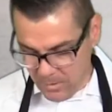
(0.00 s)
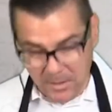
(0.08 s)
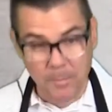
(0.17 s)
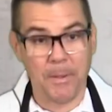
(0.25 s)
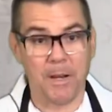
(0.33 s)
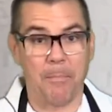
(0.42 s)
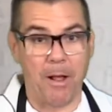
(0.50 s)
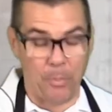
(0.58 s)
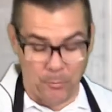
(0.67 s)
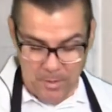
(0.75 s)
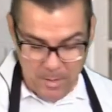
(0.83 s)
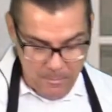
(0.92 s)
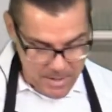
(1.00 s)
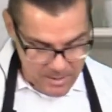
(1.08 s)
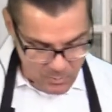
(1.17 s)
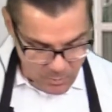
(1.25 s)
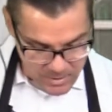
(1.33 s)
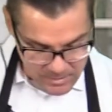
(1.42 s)
it's been about 3
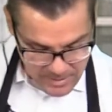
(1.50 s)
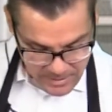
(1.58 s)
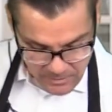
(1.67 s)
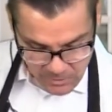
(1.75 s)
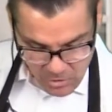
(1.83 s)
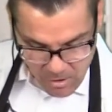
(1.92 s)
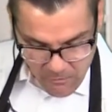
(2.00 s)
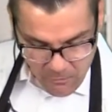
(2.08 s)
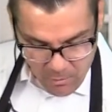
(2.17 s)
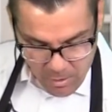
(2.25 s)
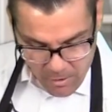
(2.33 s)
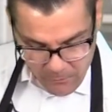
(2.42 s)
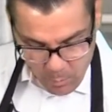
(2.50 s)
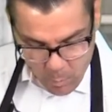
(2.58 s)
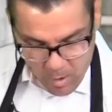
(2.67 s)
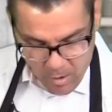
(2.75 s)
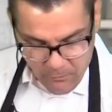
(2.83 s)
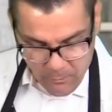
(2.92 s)
minutes. We're going to take the truffle off the
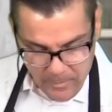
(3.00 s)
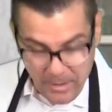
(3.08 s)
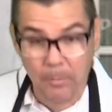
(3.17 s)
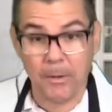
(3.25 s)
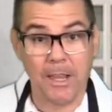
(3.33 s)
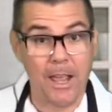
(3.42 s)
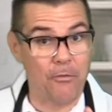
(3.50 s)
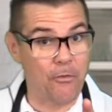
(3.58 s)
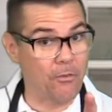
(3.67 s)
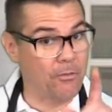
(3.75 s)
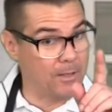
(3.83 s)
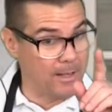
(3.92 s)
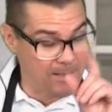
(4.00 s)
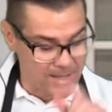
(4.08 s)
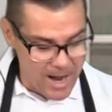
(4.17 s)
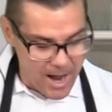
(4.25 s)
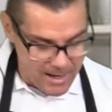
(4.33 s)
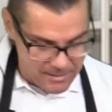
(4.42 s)
waffle maker. Be careful, it's
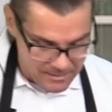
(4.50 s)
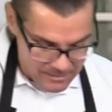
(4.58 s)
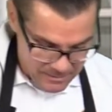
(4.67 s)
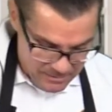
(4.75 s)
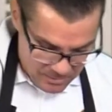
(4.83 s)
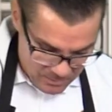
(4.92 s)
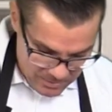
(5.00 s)
hot. So just